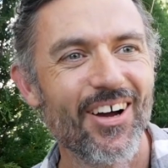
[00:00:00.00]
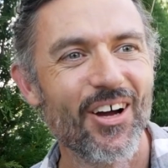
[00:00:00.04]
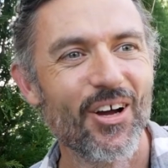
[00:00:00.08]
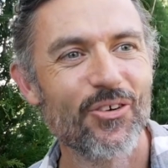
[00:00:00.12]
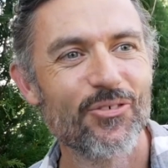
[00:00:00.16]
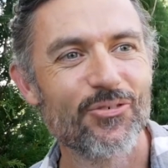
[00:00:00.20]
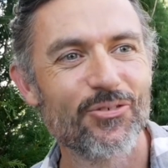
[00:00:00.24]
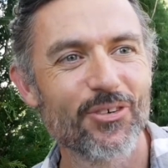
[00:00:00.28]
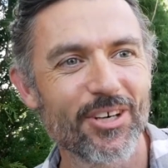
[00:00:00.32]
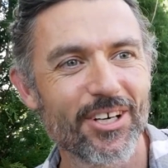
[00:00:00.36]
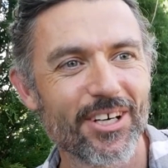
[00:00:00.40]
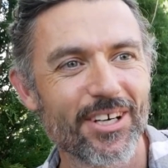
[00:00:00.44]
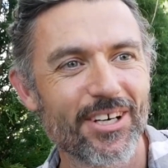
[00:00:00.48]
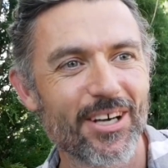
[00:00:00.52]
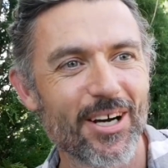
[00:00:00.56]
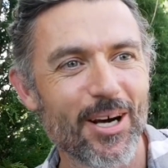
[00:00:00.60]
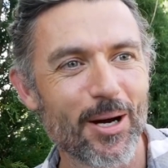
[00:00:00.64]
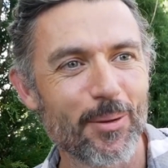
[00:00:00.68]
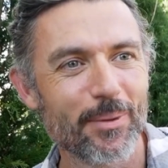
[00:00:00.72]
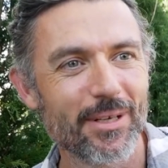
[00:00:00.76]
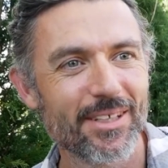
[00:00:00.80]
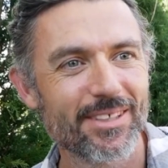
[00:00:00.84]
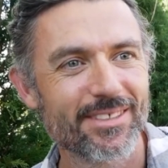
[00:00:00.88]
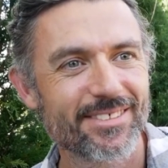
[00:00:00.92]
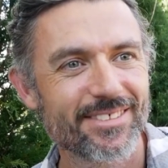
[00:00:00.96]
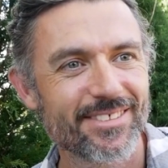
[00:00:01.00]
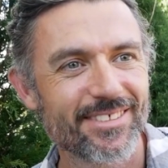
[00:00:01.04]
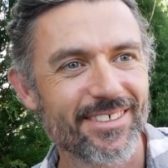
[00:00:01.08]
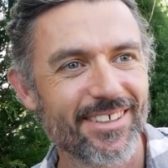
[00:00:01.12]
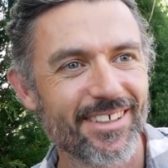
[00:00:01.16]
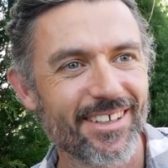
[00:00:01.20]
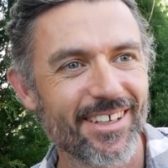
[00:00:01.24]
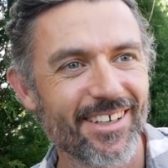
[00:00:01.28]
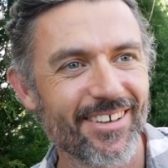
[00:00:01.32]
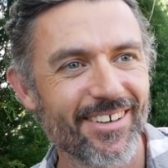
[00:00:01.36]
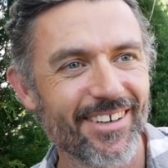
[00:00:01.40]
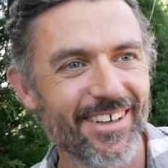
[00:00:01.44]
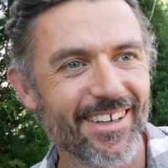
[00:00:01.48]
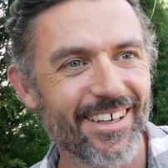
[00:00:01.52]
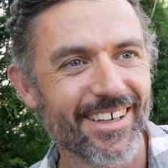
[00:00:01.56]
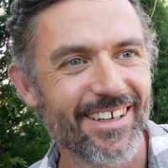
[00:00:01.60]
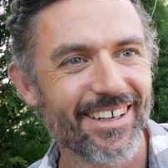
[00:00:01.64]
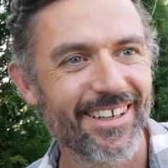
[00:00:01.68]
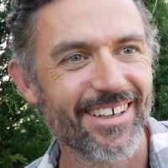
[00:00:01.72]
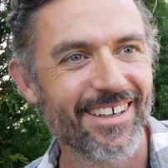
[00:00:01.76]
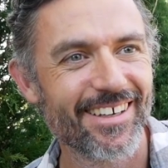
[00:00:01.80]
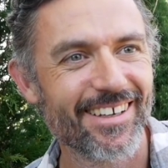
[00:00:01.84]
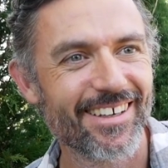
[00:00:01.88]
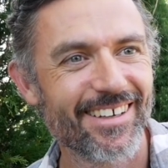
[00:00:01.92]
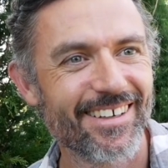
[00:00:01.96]
Funny comments. All right.
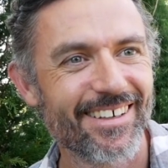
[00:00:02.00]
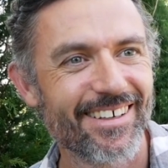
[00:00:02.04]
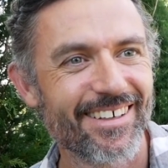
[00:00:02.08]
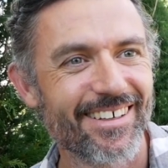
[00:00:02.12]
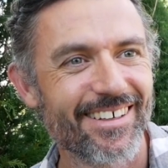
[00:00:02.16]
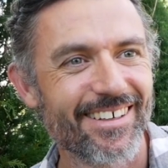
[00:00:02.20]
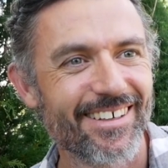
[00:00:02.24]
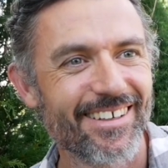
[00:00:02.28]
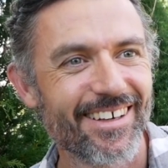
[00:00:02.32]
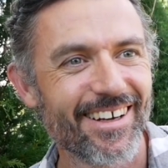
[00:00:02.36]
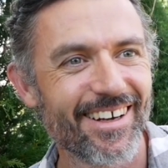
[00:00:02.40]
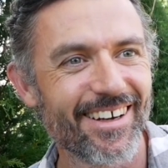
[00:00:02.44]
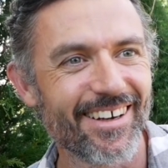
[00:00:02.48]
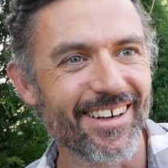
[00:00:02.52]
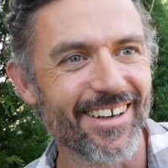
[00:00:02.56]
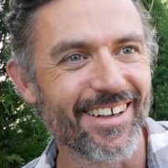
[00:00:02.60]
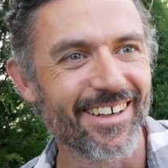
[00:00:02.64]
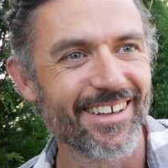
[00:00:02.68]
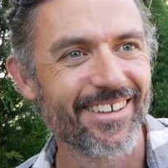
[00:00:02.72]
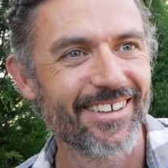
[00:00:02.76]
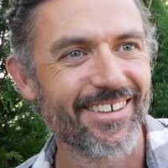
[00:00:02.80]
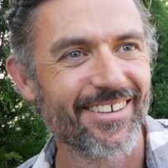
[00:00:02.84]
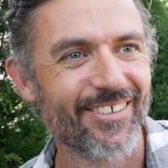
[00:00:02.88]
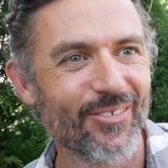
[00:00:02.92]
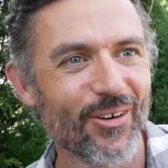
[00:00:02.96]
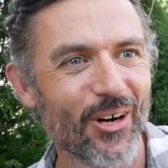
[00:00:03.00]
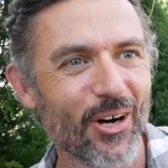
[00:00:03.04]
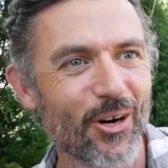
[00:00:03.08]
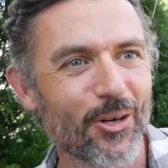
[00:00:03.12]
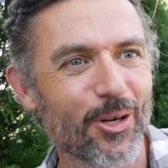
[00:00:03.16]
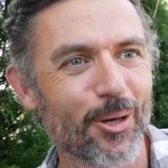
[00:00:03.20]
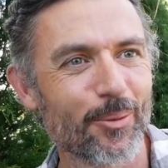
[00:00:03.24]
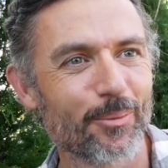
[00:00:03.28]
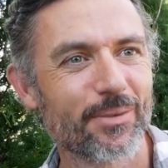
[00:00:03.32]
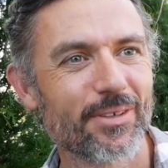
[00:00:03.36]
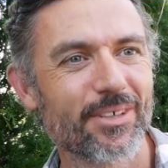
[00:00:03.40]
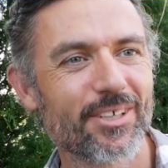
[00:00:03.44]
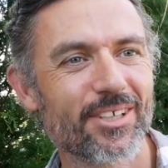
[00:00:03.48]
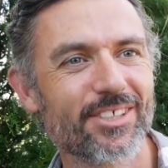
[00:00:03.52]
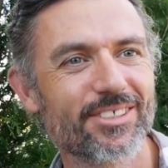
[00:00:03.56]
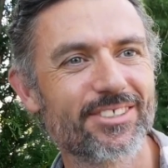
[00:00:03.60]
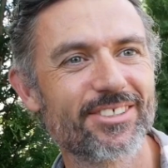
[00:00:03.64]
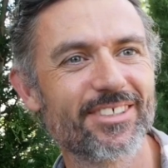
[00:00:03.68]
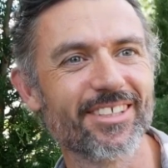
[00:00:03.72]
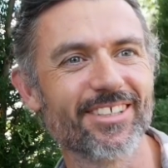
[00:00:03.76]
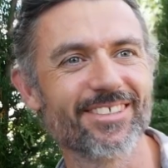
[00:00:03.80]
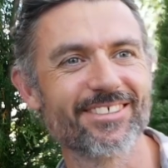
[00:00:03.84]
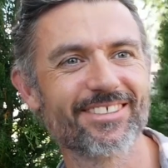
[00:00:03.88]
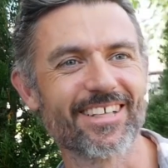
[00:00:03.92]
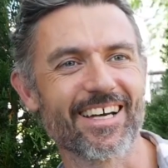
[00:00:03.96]
Welcome. Good to
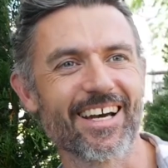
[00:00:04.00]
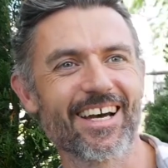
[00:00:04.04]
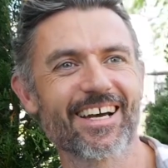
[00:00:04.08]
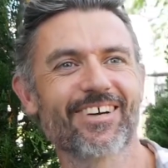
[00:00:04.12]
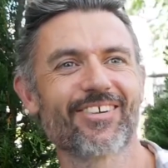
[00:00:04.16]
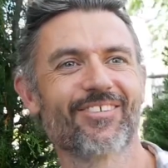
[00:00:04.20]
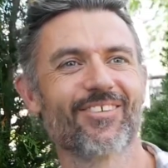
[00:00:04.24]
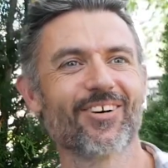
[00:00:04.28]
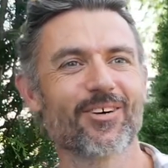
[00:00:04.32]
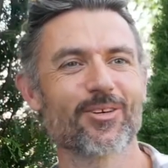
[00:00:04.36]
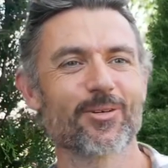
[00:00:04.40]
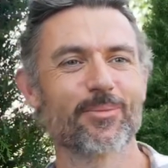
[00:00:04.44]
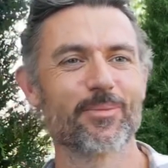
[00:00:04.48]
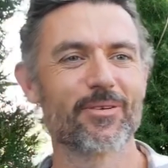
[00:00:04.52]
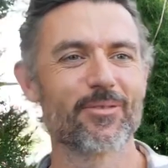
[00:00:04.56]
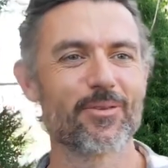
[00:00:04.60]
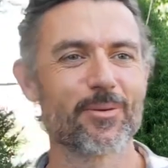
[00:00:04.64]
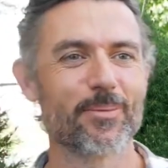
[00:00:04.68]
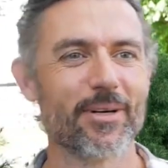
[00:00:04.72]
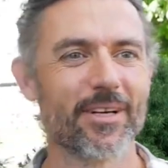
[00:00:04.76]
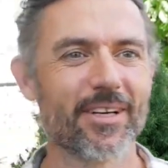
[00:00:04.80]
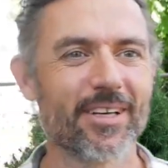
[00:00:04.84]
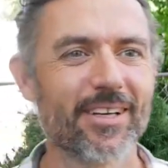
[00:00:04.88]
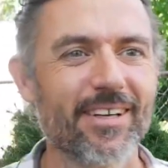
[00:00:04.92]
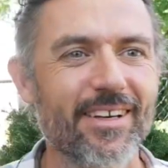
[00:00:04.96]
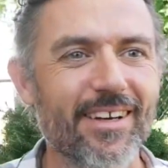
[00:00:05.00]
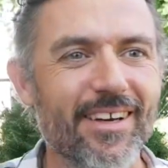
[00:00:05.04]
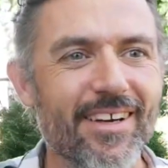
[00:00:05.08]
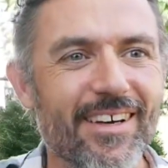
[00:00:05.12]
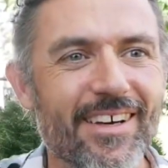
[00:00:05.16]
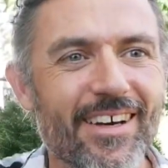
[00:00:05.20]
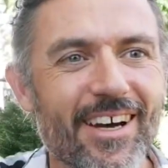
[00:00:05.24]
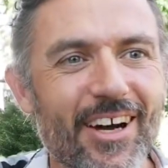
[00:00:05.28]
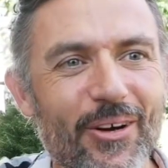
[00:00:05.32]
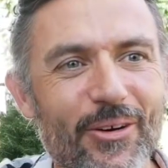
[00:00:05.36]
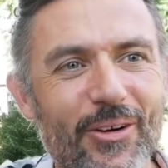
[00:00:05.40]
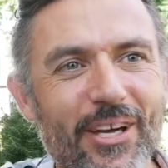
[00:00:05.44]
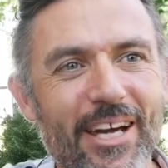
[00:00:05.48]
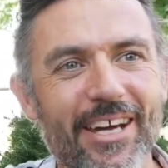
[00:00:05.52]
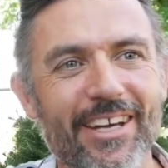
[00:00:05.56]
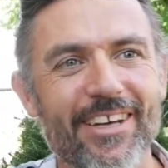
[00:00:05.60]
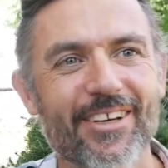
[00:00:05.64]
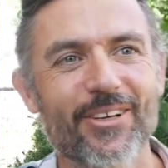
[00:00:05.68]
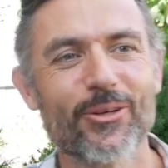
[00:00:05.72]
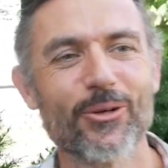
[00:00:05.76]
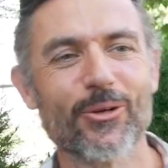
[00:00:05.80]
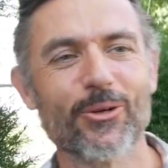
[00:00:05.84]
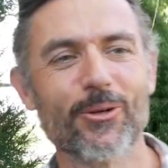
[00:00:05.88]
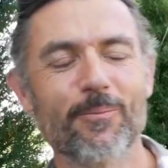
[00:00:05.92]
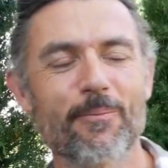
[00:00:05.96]
see you, Zach. Welcome, everybody. Okay,
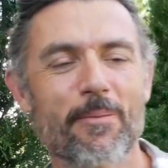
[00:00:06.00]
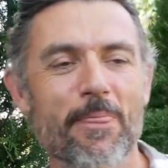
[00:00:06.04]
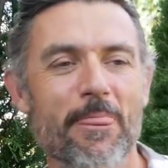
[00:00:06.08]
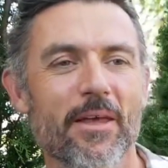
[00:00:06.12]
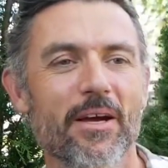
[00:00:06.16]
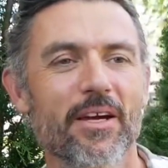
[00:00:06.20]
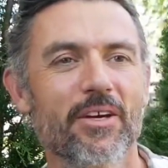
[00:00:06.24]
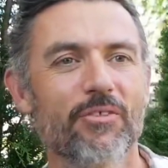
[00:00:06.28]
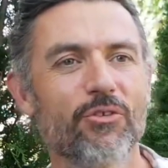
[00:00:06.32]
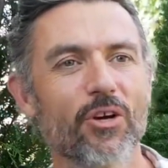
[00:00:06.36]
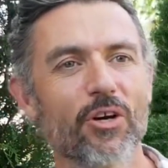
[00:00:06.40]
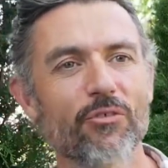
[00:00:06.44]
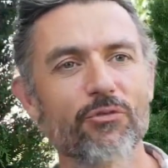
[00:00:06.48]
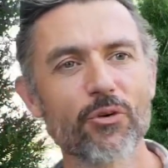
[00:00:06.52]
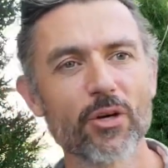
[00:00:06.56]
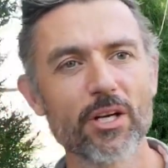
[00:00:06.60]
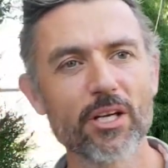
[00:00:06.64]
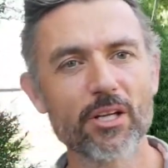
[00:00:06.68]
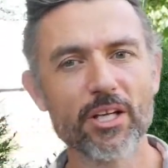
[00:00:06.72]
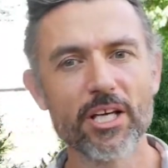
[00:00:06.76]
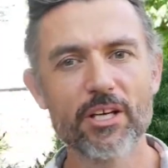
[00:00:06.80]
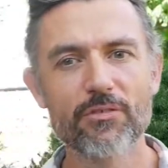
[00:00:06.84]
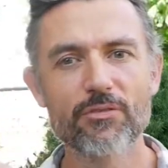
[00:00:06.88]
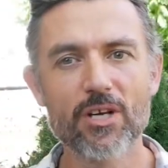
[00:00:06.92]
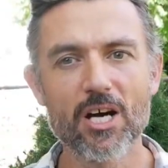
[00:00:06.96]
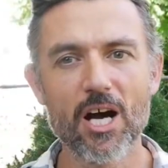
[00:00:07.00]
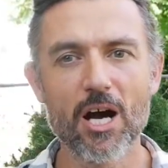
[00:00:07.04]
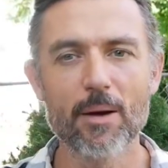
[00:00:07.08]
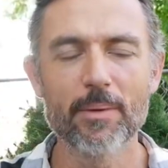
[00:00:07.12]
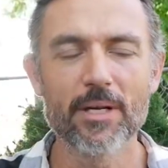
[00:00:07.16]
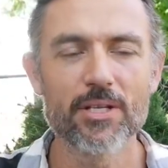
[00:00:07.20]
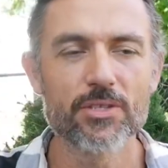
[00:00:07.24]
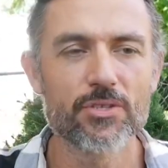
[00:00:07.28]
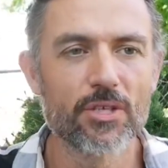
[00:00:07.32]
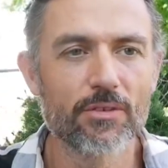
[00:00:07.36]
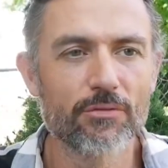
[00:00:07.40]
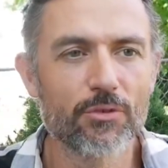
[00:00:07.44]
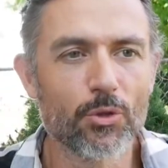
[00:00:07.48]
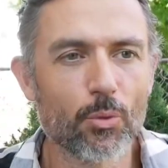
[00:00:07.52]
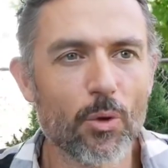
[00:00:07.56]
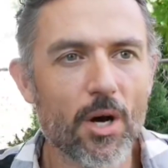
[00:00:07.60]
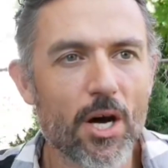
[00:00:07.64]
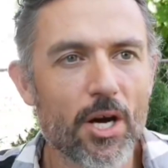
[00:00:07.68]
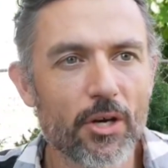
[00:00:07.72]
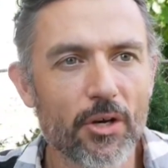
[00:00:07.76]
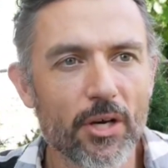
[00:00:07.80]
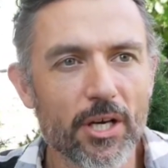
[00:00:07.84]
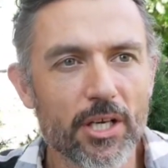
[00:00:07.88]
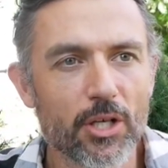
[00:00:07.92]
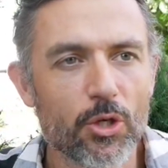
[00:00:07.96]
cool. Feel free to leave comments if you
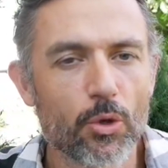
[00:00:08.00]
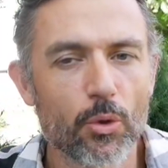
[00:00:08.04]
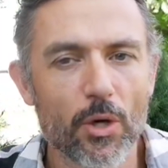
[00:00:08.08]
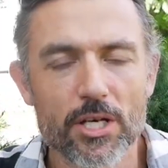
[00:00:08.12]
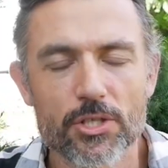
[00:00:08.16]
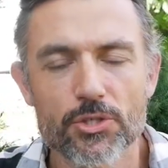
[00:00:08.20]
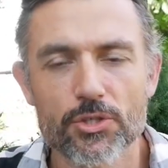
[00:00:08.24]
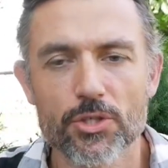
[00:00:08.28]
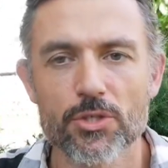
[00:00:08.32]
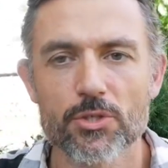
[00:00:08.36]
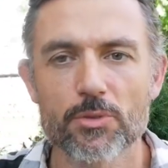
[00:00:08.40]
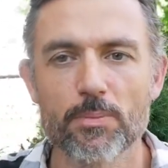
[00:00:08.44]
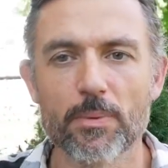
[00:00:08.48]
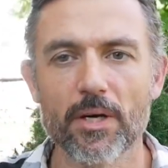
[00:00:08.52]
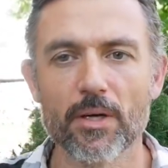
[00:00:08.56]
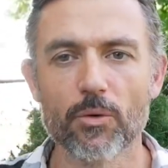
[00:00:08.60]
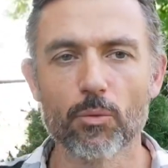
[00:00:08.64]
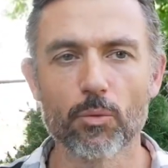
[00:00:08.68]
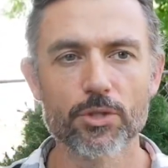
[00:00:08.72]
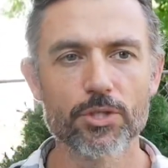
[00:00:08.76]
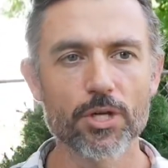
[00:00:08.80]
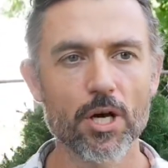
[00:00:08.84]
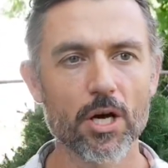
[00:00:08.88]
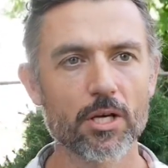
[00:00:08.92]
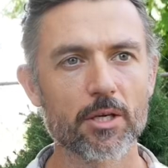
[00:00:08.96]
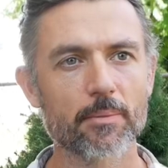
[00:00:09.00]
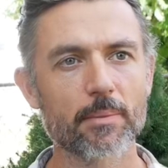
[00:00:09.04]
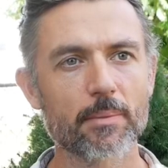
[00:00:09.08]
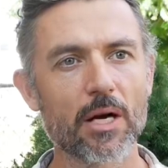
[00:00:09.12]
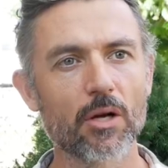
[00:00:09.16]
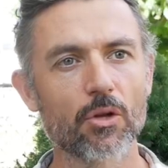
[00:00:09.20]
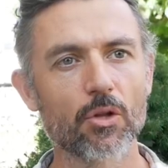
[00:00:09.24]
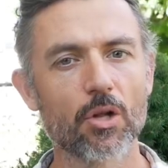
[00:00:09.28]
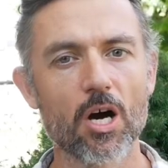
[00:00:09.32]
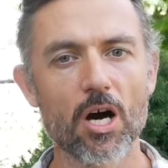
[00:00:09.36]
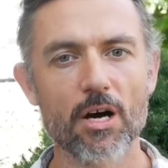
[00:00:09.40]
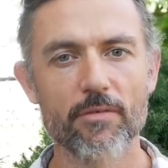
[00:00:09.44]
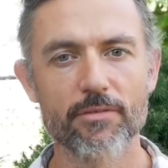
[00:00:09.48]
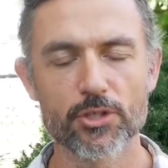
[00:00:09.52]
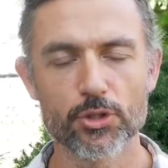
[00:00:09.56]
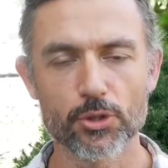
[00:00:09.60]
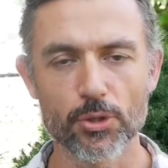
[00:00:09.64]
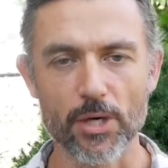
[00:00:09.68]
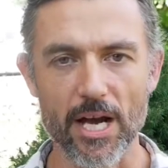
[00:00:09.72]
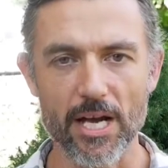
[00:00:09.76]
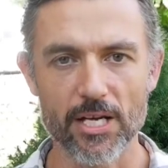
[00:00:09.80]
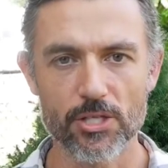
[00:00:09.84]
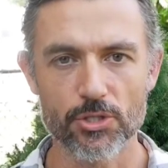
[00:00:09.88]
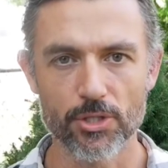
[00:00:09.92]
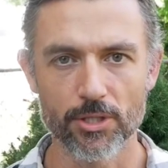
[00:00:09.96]
want or any questions, but we're talking about law of
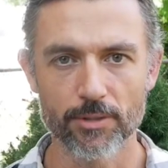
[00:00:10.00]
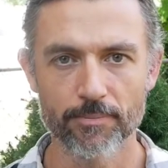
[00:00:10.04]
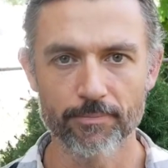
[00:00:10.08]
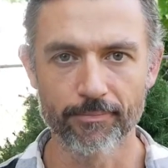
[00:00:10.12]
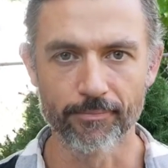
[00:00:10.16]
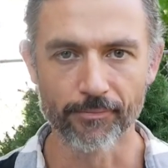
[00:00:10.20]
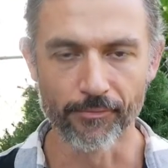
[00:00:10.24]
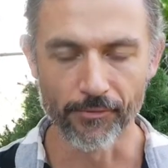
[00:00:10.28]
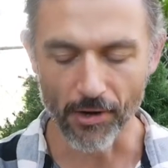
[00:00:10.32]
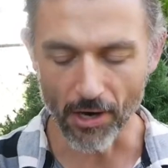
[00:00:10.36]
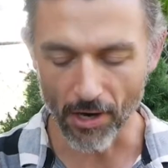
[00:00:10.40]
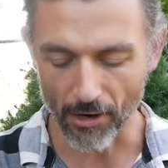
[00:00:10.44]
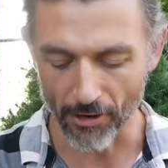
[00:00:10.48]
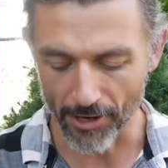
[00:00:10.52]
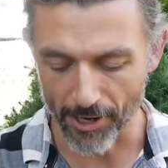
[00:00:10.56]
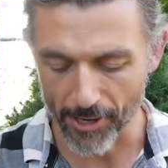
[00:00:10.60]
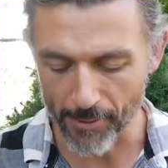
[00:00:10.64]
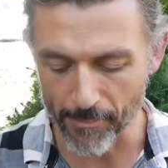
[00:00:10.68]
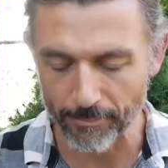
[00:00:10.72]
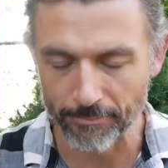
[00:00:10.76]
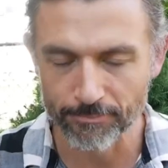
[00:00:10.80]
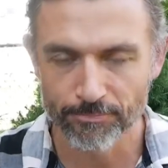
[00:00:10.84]
attraction, all right?